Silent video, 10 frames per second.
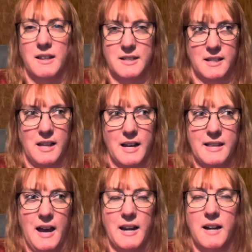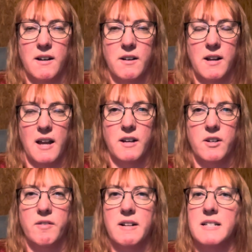listed like that in, in
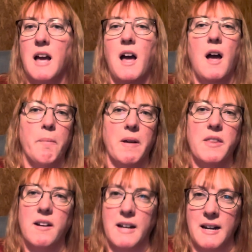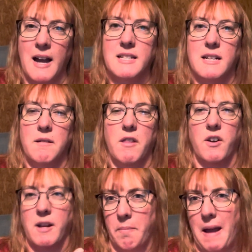Goodreads, but they're connected,
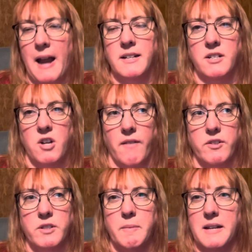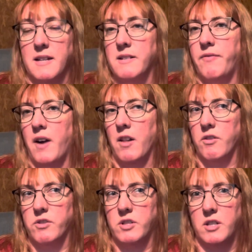they're companion novels because it
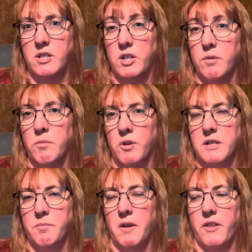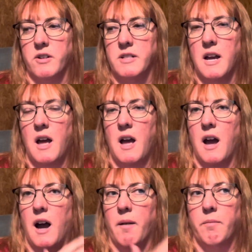follows the two Morris brothers,
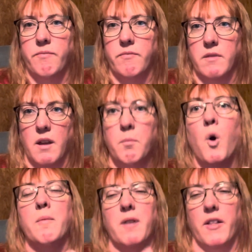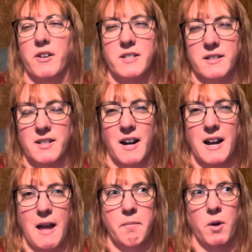um, Moore brothers, sorry,
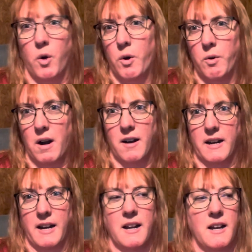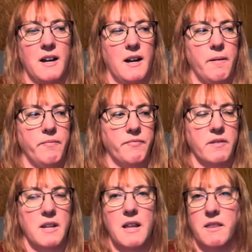M-O-O-R-E. Um,
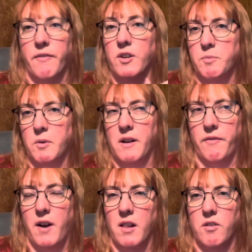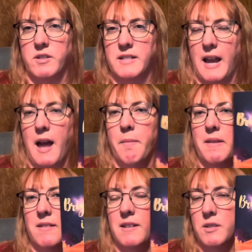in the first book followed Sam
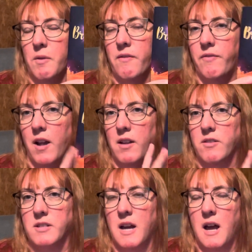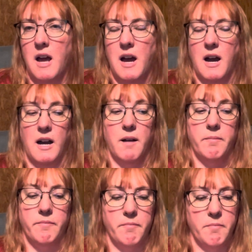and then this one follows
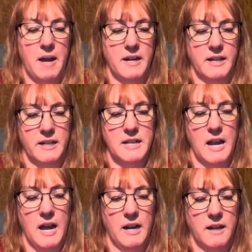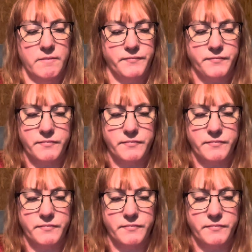um, Benedict. And um,